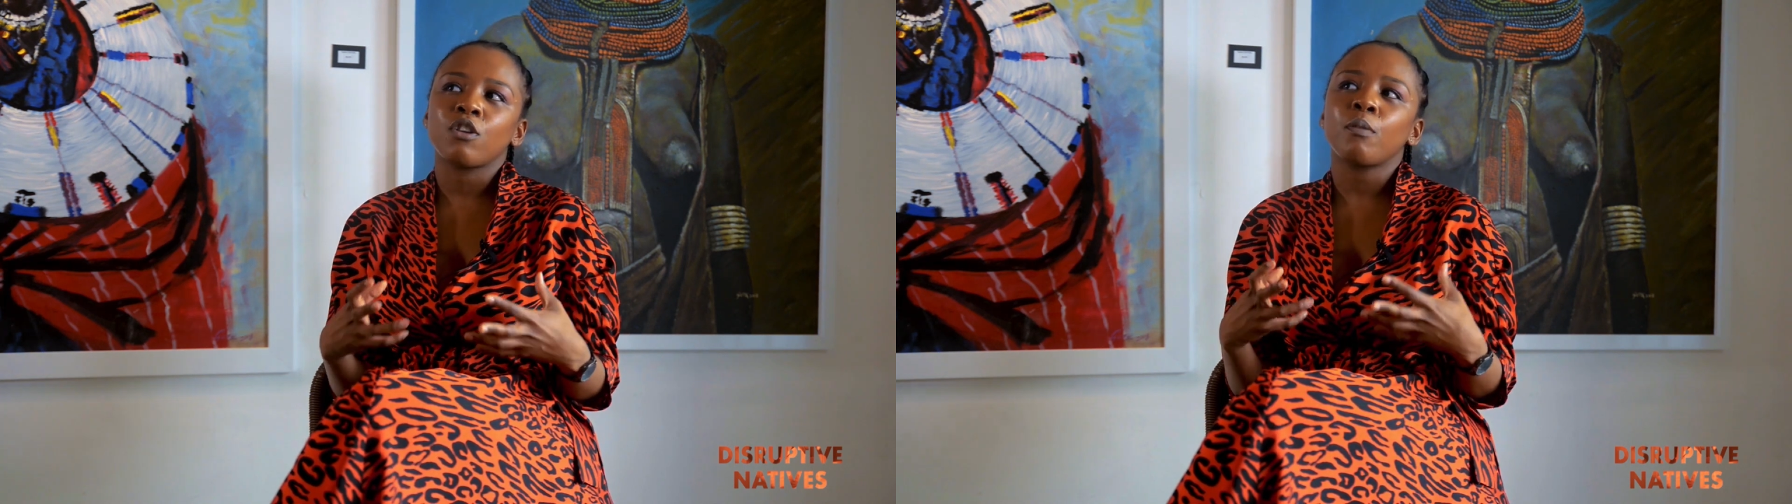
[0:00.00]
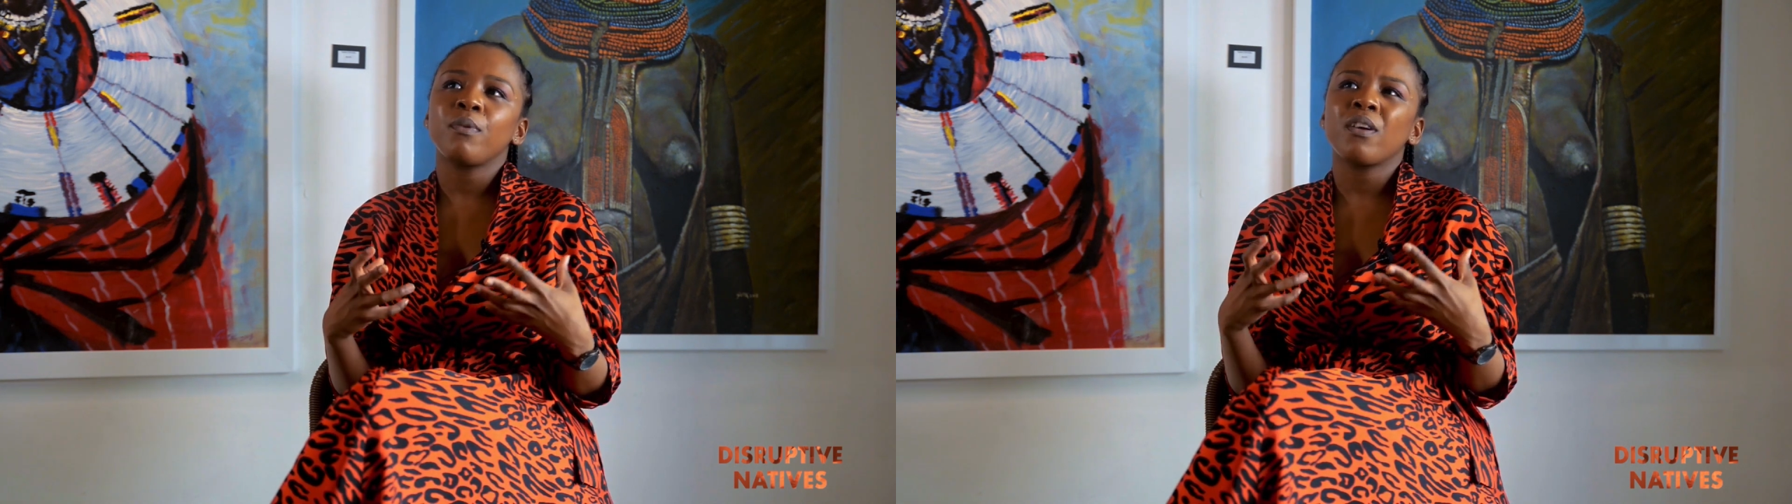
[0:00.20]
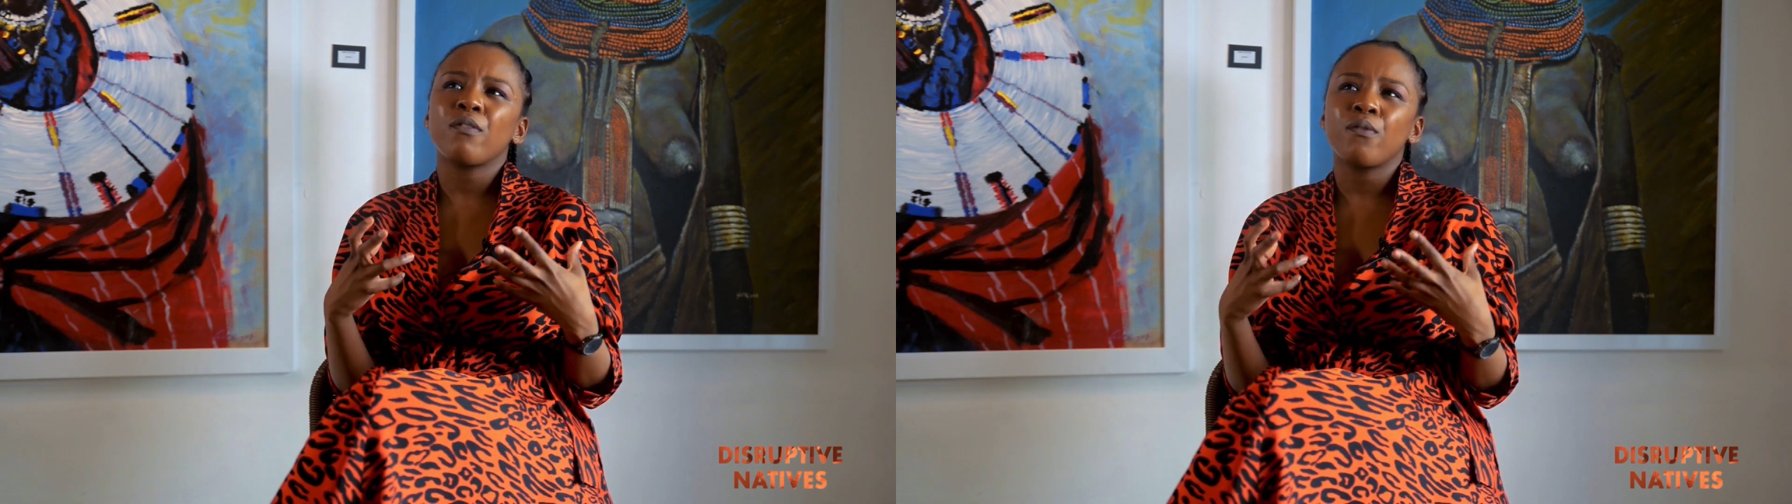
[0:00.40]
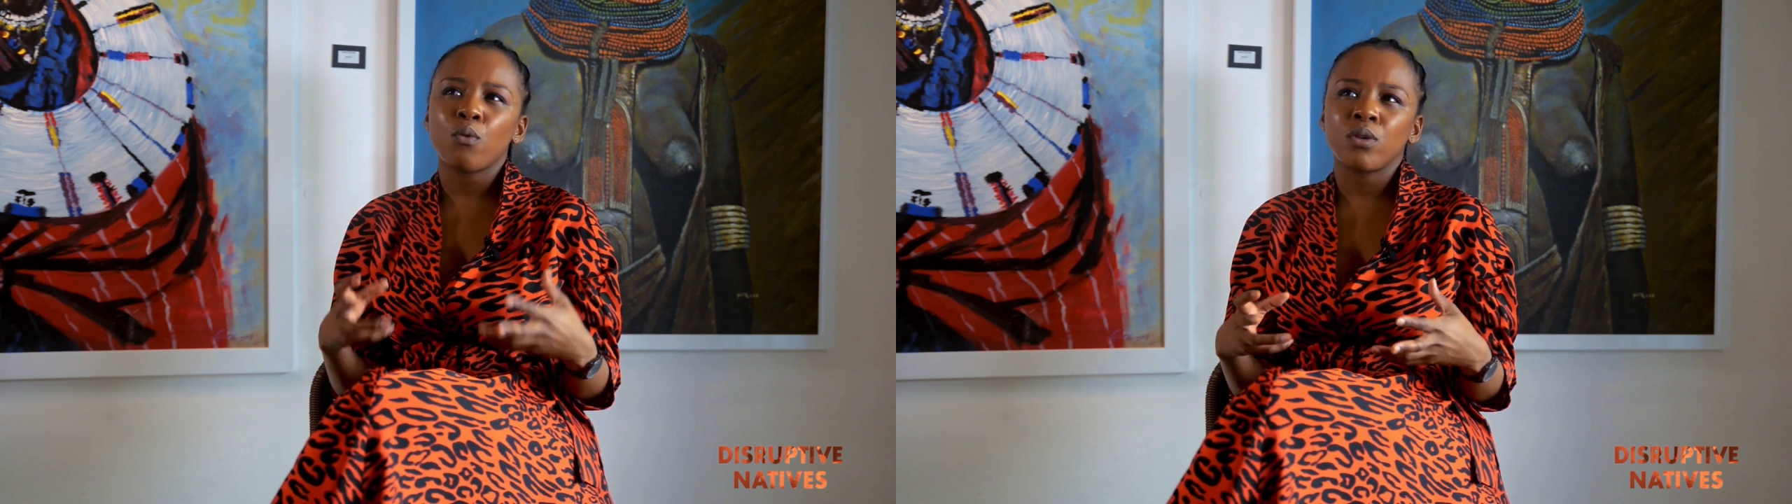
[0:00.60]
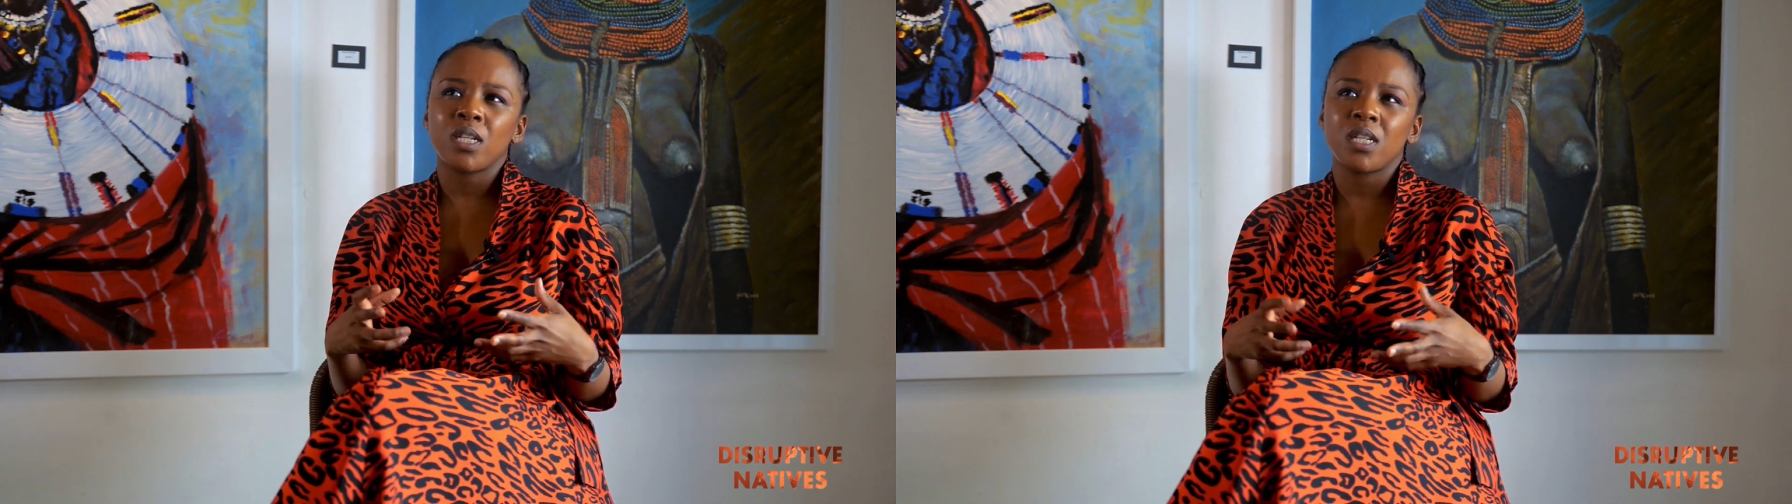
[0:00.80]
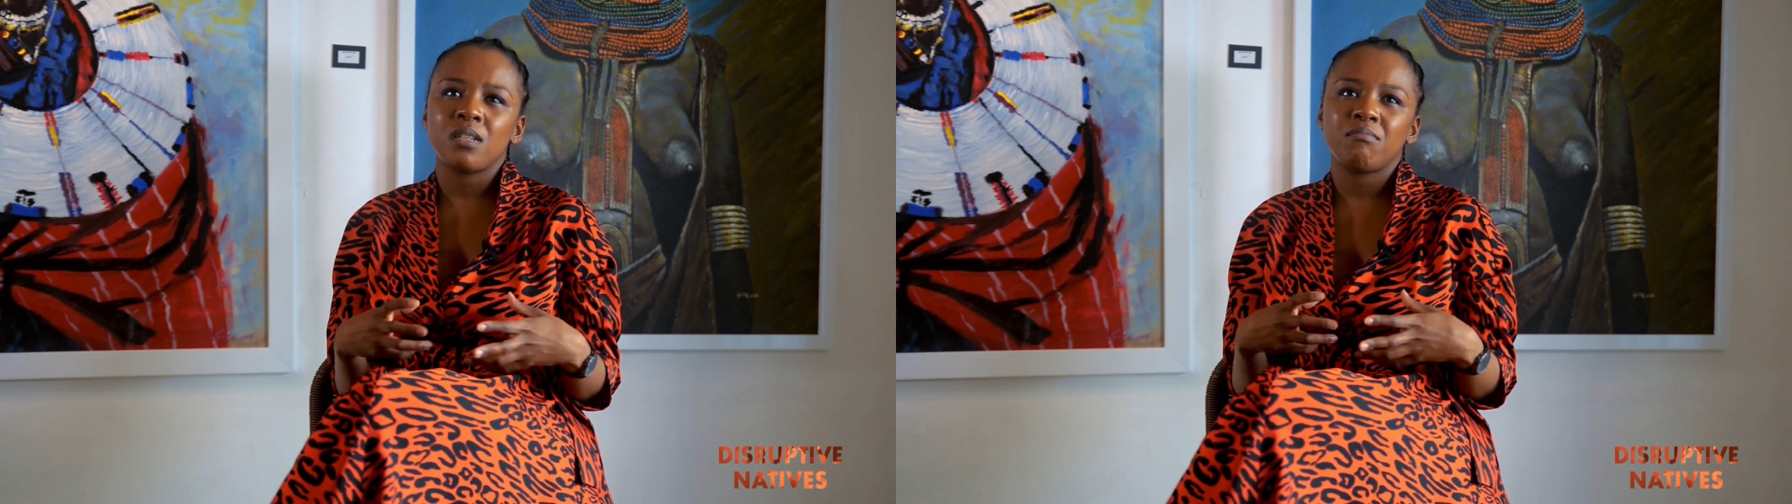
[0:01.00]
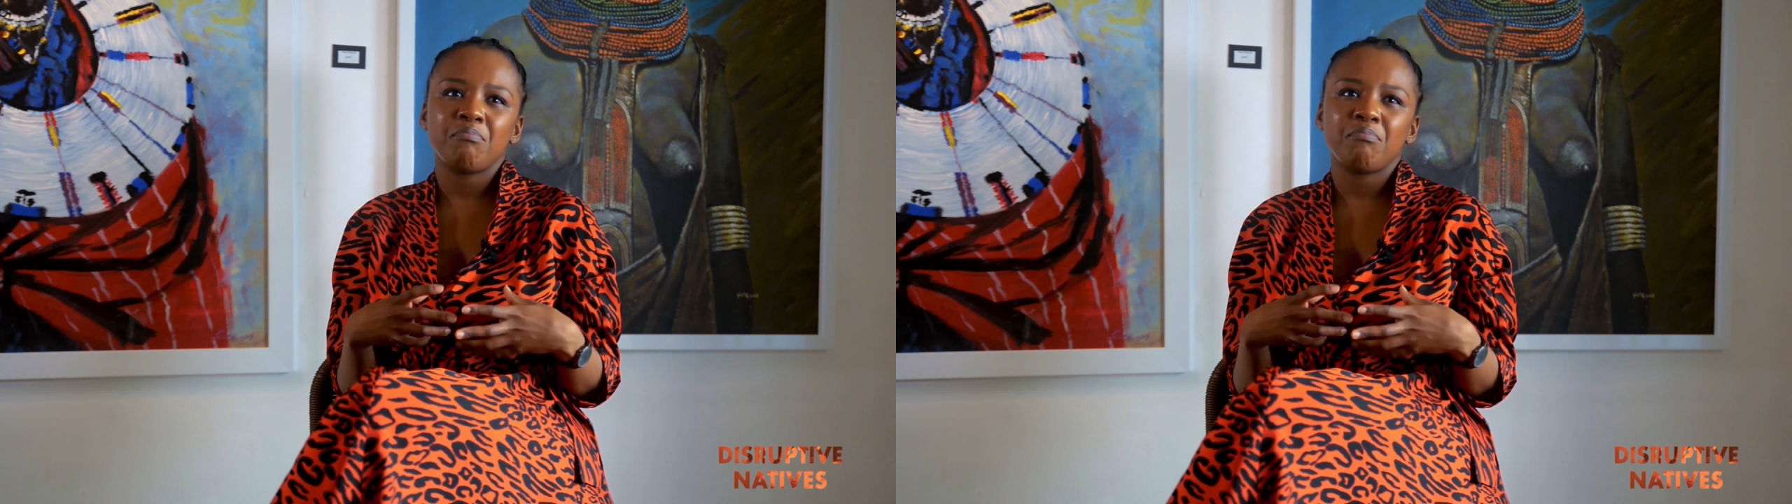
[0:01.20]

are not being afforded